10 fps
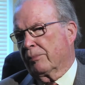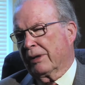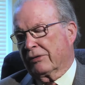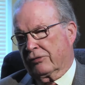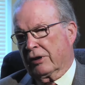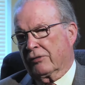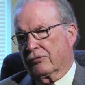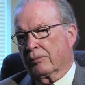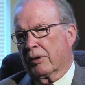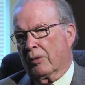best thing
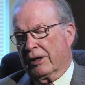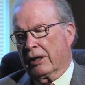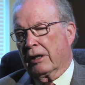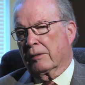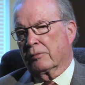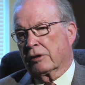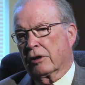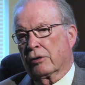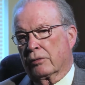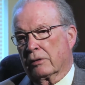for Birmingham to
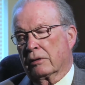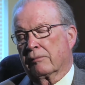go to